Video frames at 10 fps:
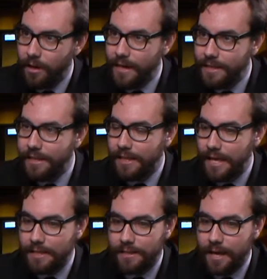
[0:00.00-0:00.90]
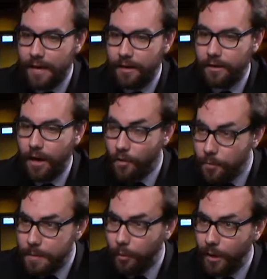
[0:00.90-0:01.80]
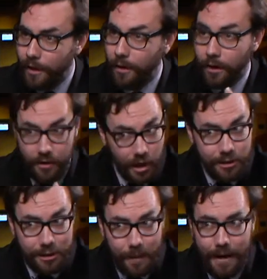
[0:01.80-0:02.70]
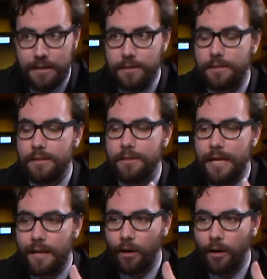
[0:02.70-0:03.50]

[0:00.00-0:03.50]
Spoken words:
It is the case that other people can, not just spy agencies, they can